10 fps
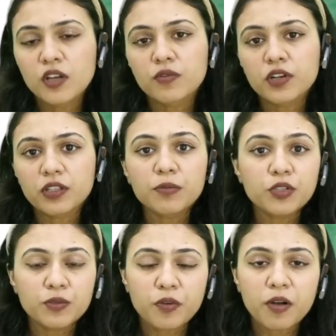were the
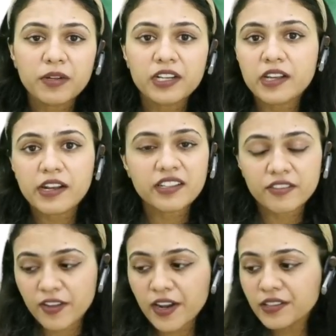most prominent current
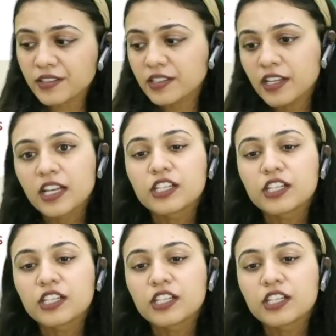affairs,